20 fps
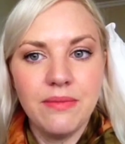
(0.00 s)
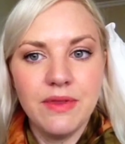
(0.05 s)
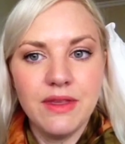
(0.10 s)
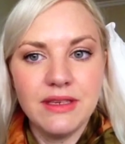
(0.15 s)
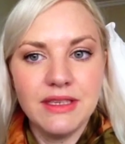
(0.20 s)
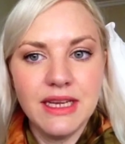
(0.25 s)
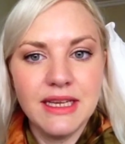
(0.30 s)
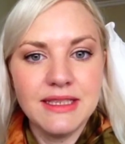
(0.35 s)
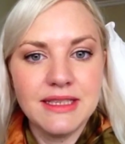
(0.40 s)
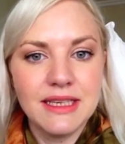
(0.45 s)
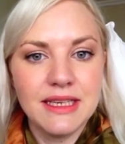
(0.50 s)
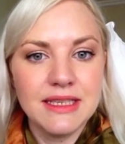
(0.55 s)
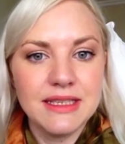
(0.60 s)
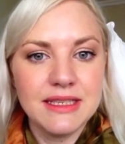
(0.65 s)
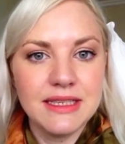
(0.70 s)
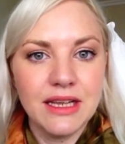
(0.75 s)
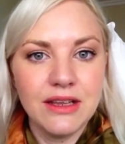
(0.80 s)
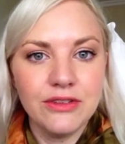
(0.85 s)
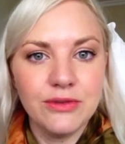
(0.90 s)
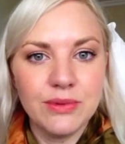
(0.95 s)
dead skin
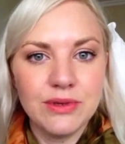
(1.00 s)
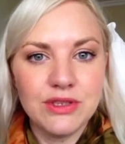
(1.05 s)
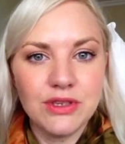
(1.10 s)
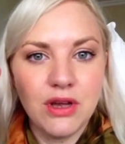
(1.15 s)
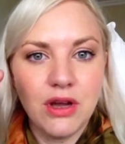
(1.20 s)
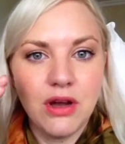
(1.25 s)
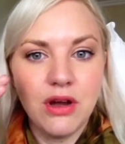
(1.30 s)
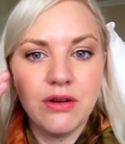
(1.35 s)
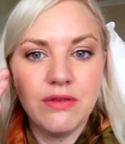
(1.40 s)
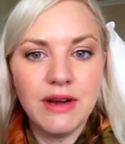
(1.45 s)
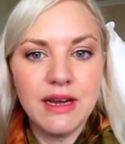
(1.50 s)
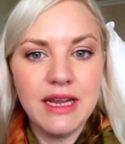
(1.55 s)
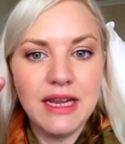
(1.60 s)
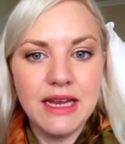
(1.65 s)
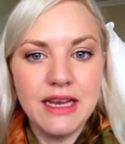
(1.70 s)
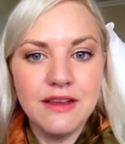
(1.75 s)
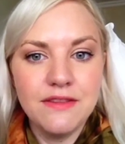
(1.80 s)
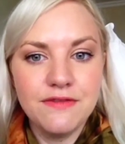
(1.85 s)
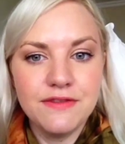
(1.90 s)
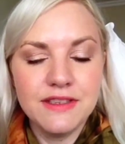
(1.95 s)
cells which are already
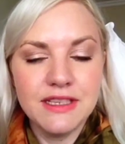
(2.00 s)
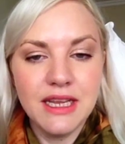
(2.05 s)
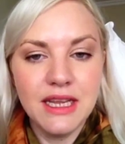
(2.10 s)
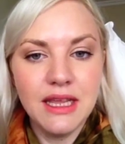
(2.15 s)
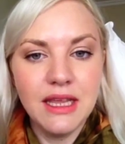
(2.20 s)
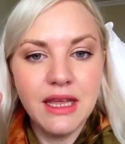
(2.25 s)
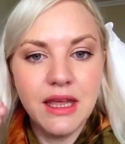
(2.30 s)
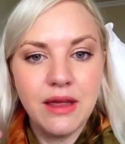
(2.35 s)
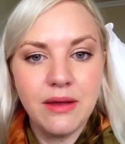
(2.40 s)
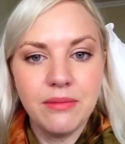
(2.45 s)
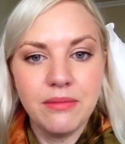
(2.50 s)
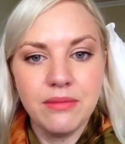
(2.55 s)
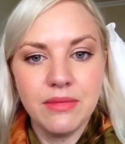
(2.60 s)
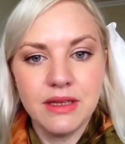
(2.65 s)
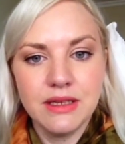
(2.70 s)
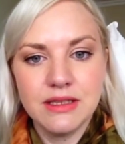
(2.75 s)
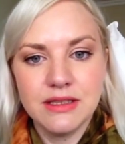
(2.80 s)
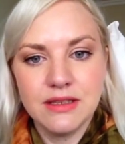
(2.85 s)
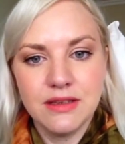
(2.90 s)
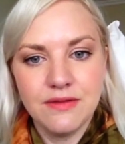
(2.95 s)
lifting.
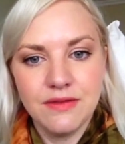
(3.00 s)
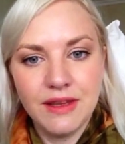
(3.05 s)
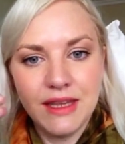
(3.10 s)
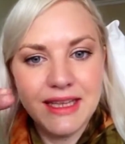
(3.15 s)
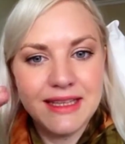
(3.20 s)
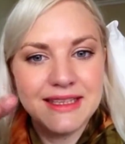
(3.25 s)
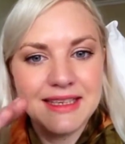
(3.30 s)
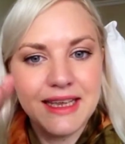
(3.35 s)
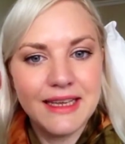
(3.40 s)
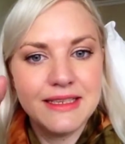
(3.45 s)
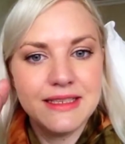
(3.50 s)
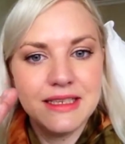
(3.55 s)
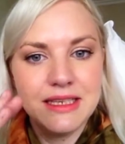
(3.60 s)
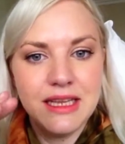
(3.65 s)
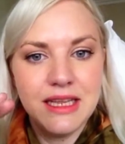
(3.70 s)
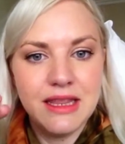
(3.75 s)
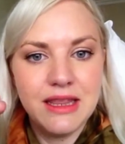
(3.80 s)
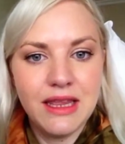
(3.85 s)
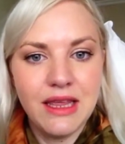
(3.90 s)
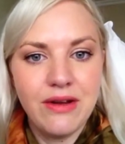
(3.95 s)
It sort of gets
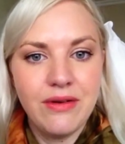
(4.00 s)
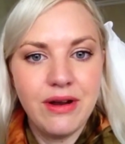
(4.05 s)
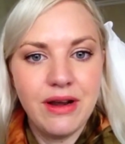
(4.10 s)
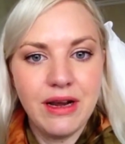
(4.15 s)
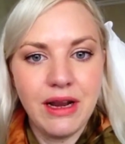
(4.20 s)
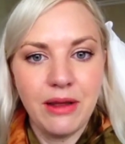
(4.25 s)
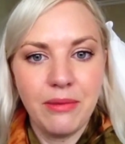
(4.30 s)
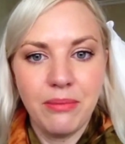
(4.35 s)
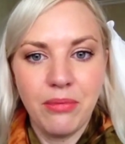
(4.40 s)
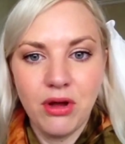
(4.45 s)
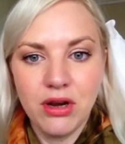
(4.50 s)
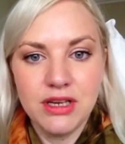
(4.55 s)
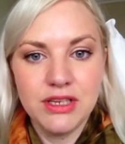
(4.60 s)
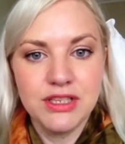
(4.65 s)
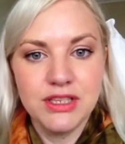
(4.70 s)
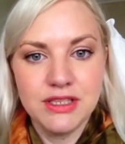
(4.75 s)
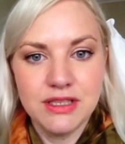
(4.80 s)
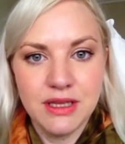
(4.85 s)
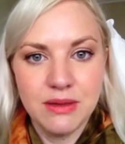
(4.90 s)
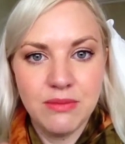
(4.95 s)
underneath there and like
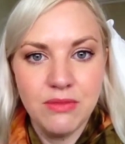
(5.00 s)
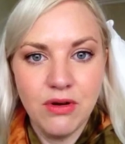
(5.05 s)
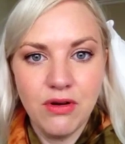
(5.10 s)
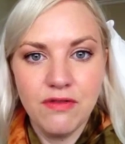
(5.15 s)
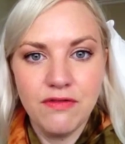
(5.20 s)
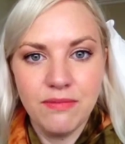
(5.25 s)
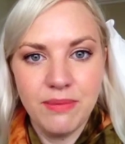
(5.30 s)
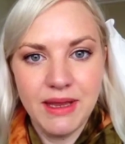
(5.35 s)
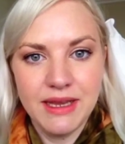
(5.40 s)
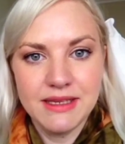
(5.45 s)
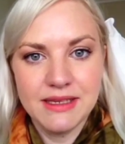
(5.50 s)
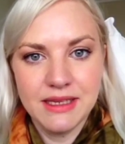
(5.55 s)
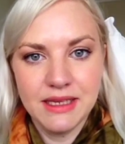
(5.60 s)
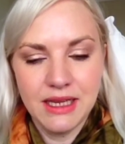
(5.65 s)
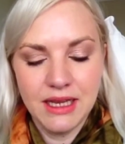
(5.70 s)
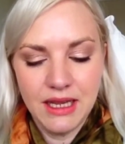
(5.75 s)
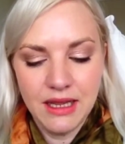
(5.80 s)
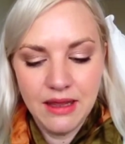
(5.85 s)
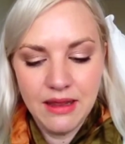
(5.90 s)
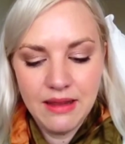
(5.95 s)
polishes them off
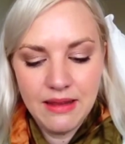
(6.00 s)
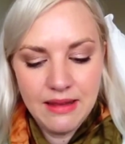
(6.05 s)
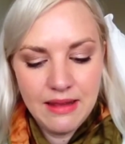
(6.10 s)
basically.